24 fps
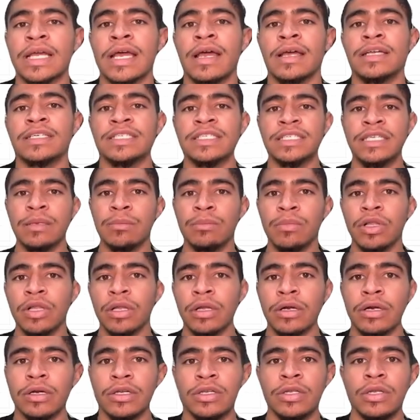
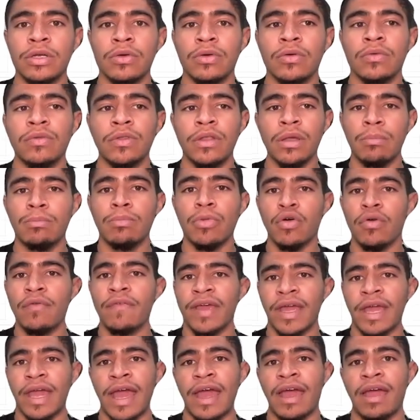similar to the
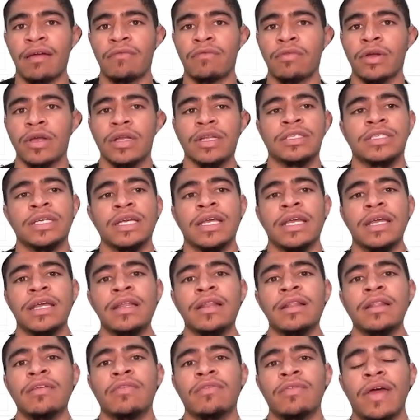moving average
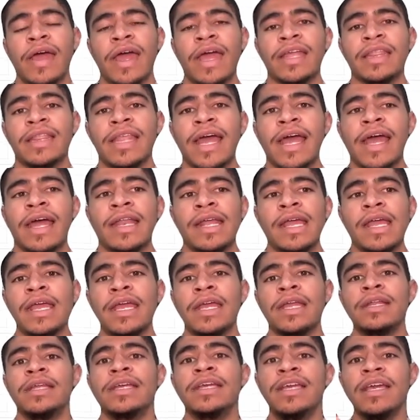in the fact that
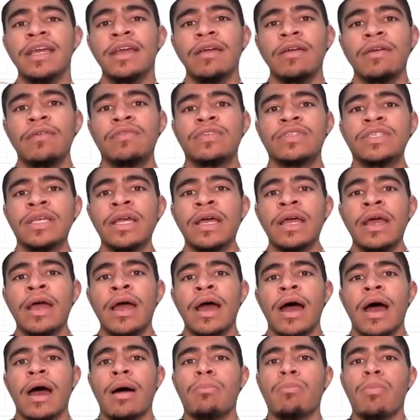it gives
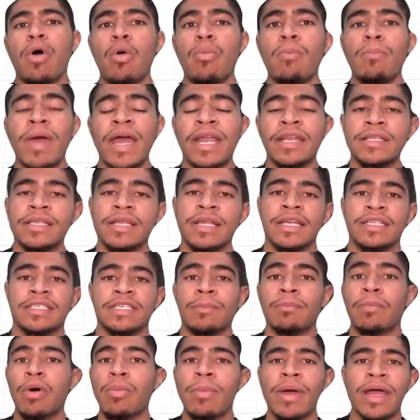it's a
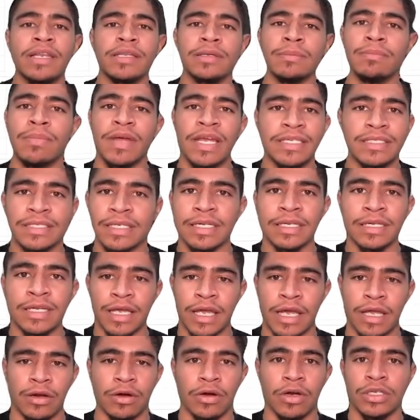momentum based
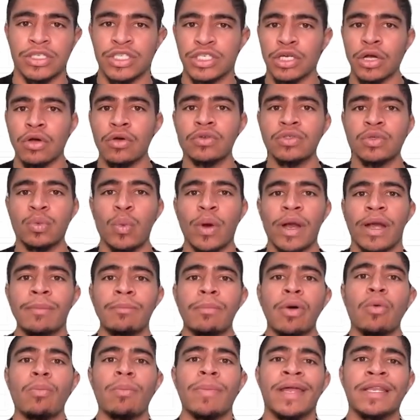indicator. It shows where
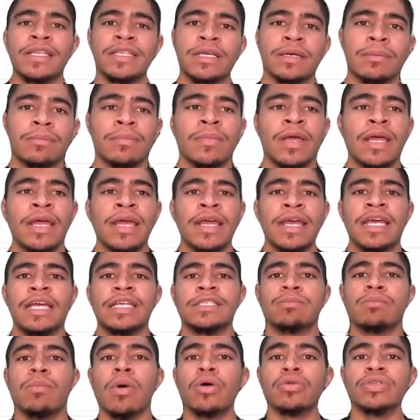momentum
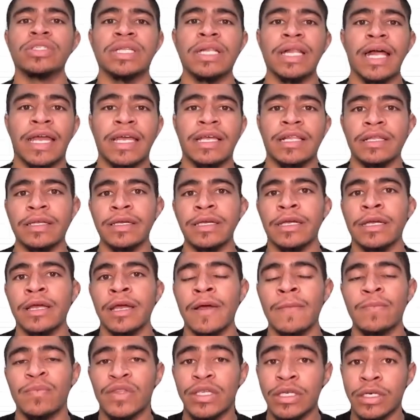is most likely
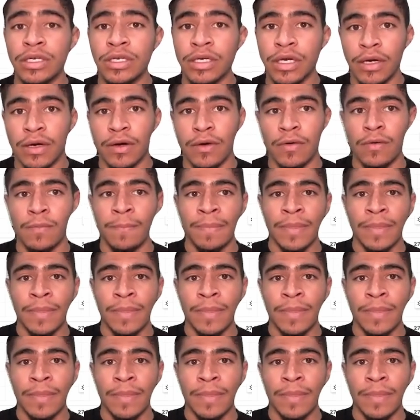to go